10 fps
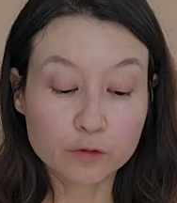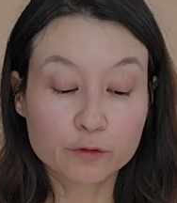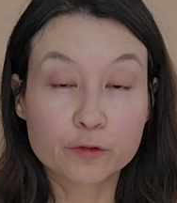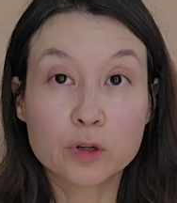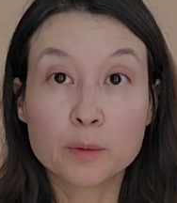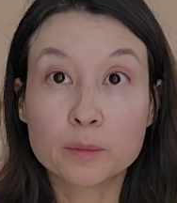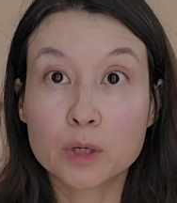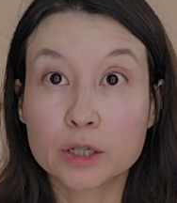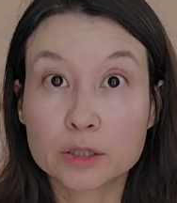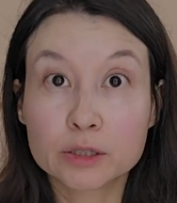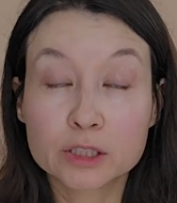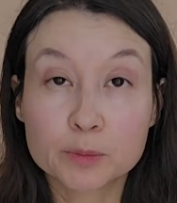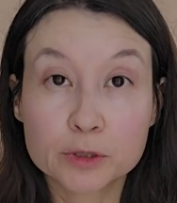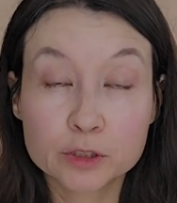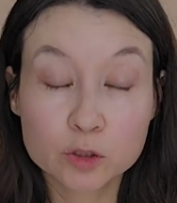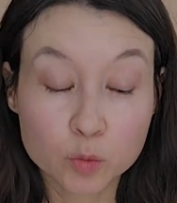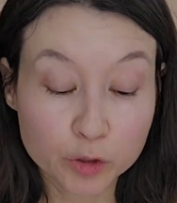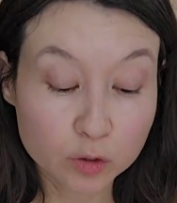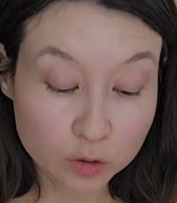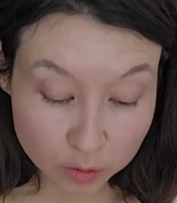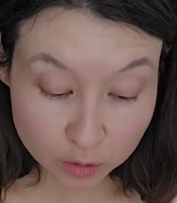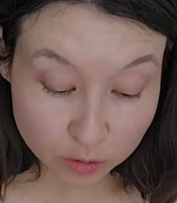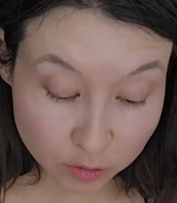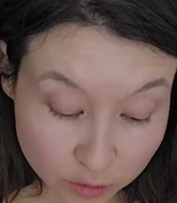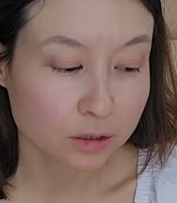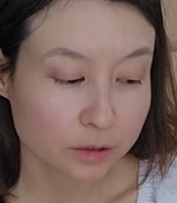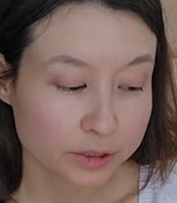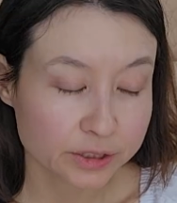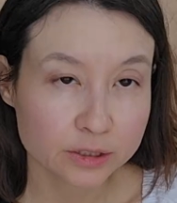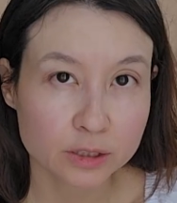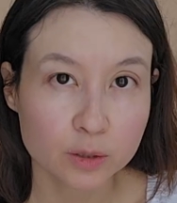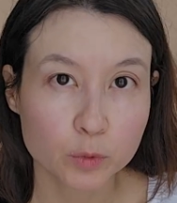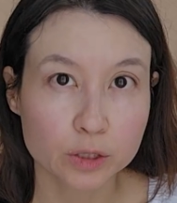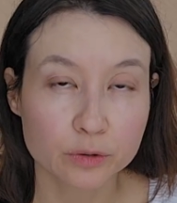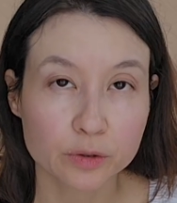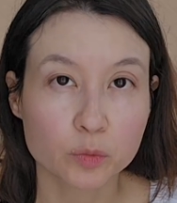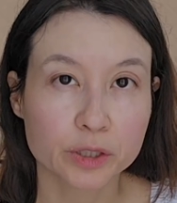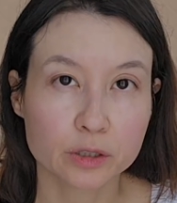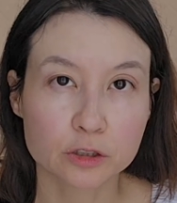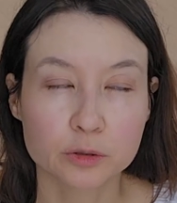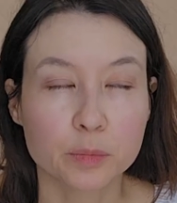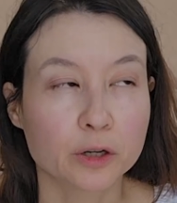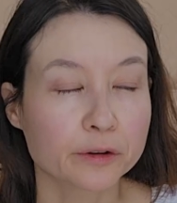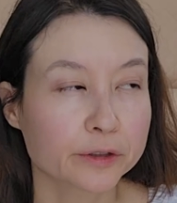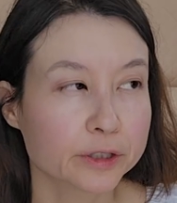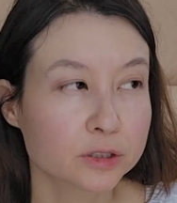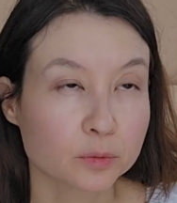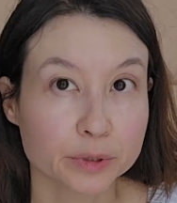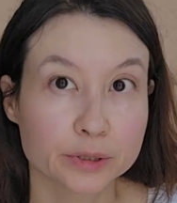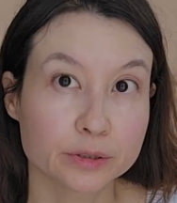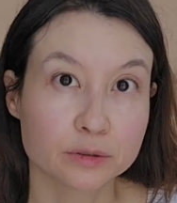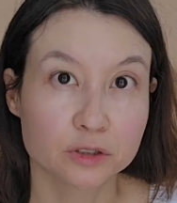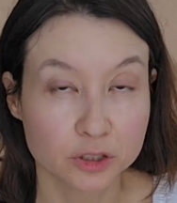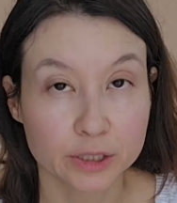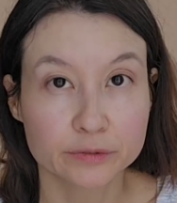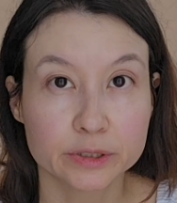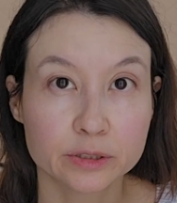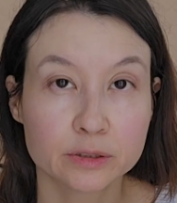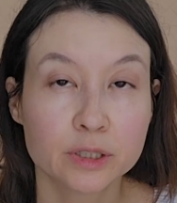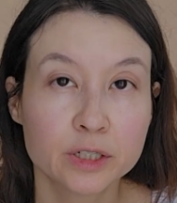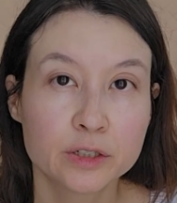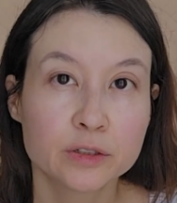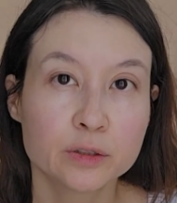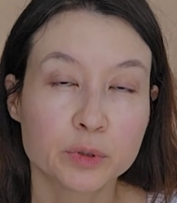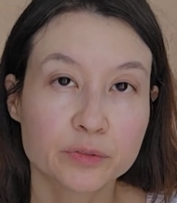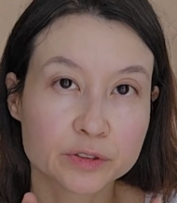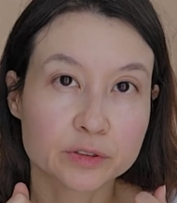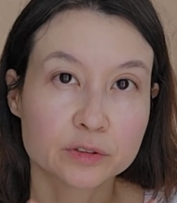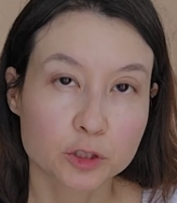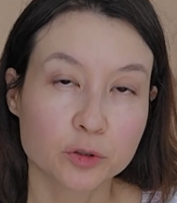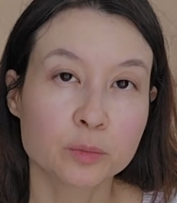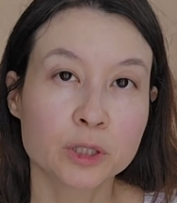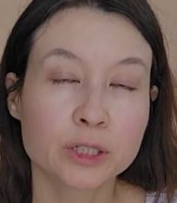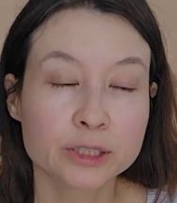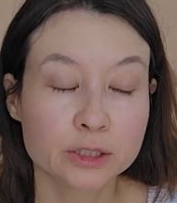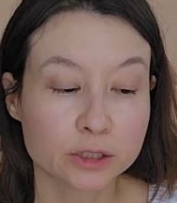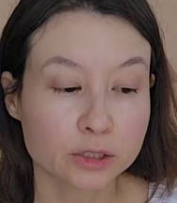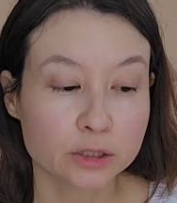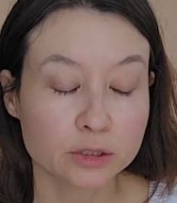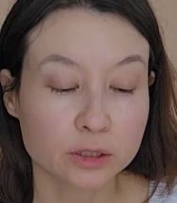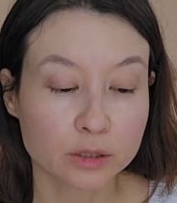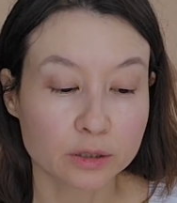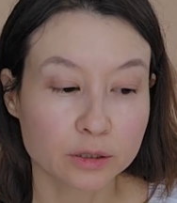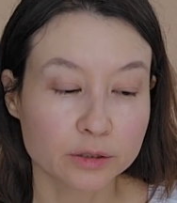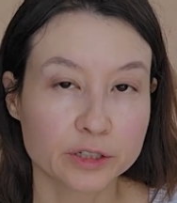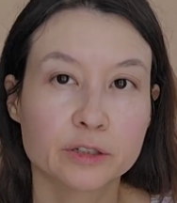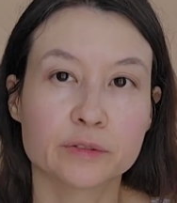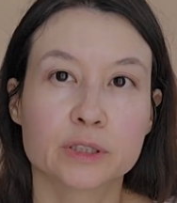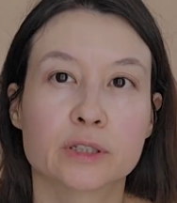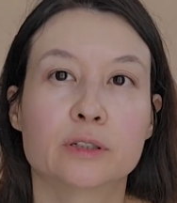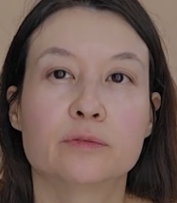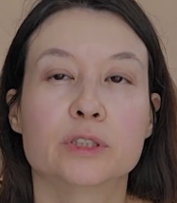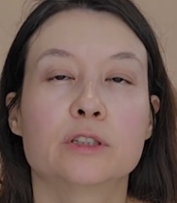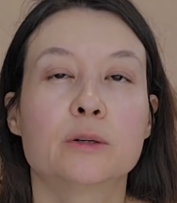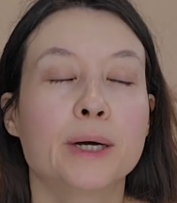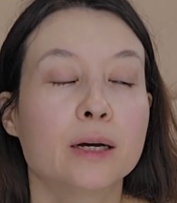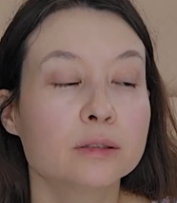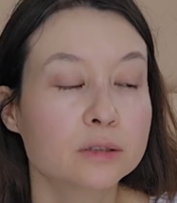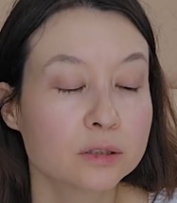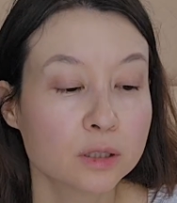From our experience with Kuro, this time we learned that we can actually park there, so we're gonna drive in. You have to show them our ID, and then they give us like a visitor pass.